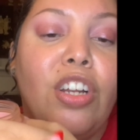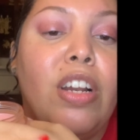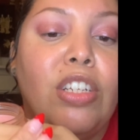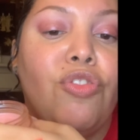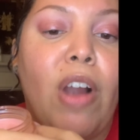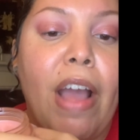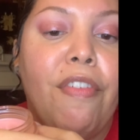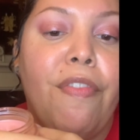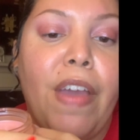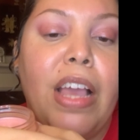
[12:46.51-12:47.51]
on a dry
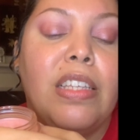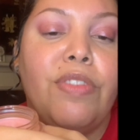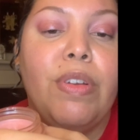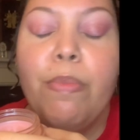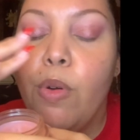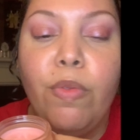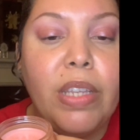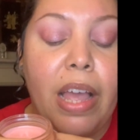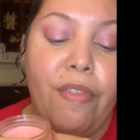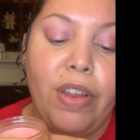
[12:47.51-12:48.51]
face. It removes
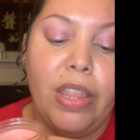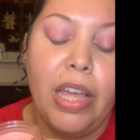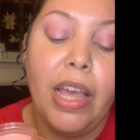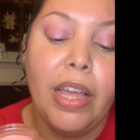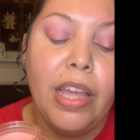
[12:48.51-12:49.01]
everything.